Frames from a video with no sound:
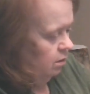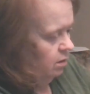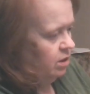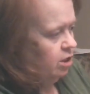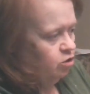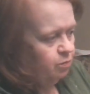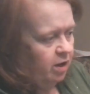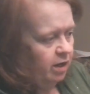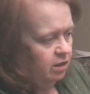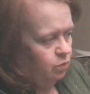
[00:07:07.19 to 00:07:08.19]
The center
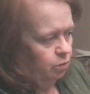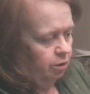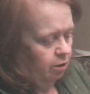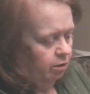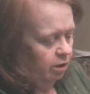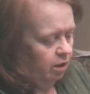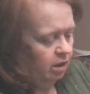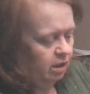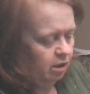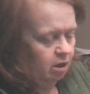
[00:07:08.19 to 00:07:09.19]
spot is where
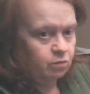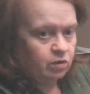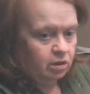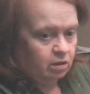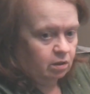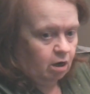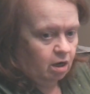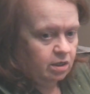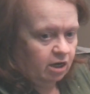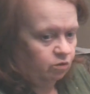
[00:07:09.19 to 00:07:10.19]
it comes in
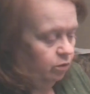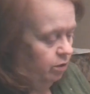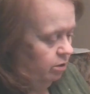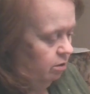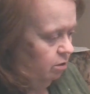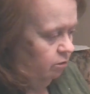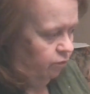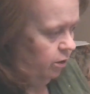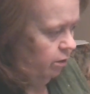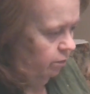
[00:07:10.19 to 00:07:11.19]
contact with the
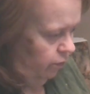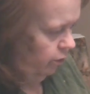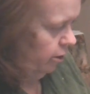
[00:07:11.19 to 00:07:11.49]
front of the